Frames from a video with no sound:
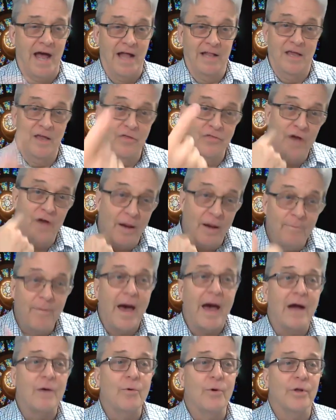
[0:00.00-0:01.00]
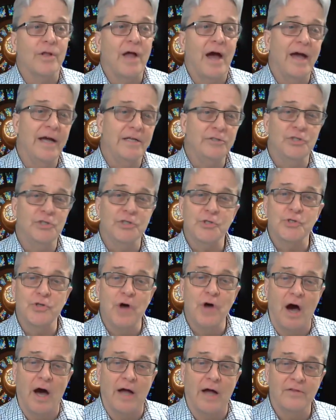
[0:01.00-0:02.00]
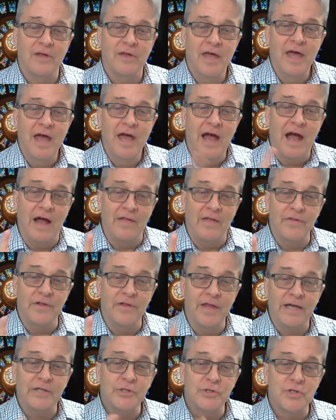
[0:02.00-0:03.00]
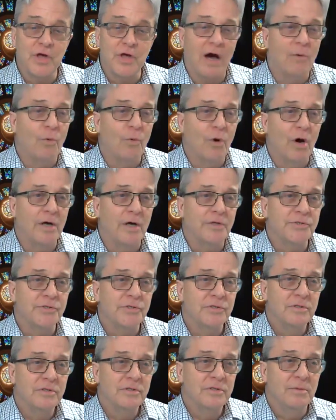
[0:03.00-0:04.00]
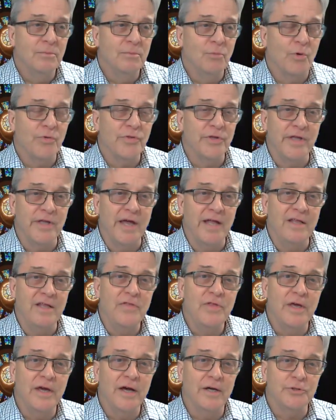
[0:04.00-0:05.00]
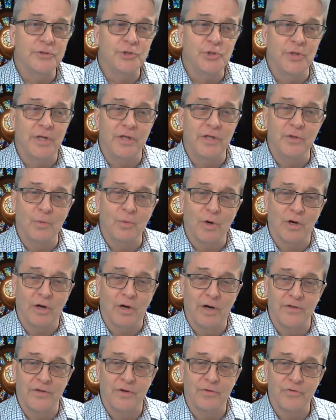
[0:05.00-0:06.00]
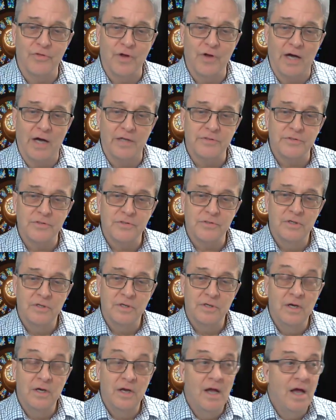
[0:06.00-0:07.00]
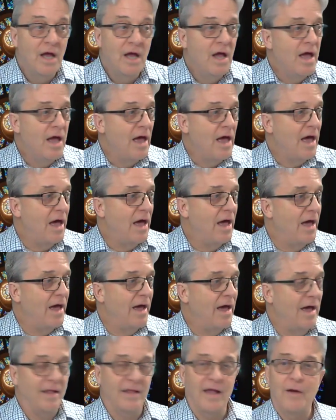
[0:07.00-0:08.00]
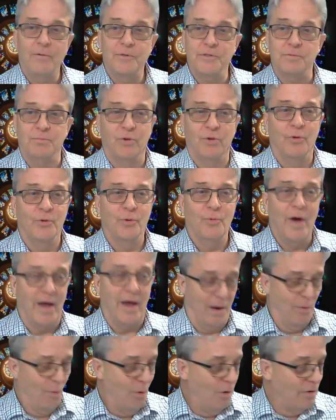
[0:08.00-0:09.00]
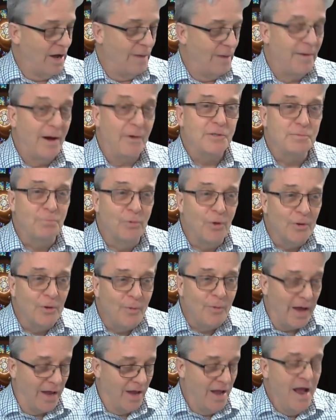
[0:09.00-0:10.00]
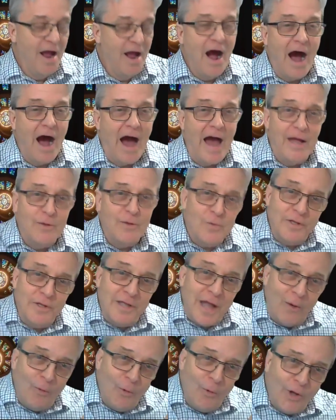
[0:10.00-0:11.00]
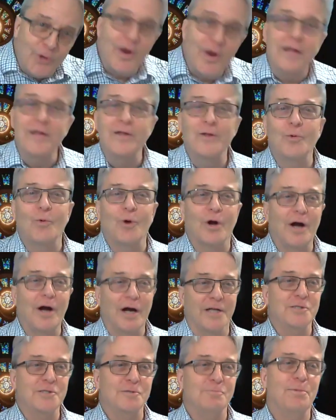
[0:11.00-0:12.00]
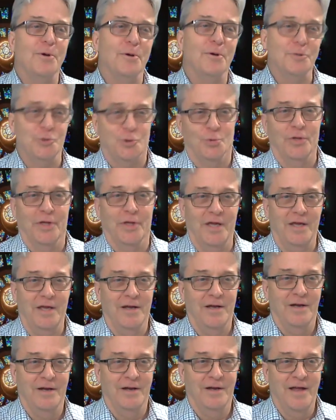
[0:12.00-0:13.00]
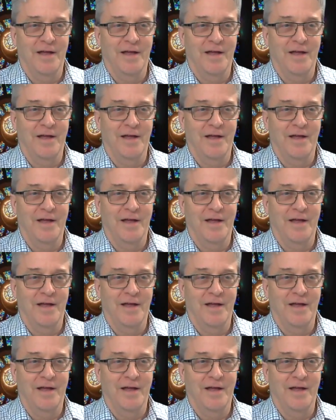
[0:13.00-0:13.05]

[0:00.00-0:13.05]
And he thought back what I had just thought. And the next thought was, more than anything else, you need to work on your thoughts. And I was blown away. I woke up, I was blown away. I had written out, what do I need to work on spiritually?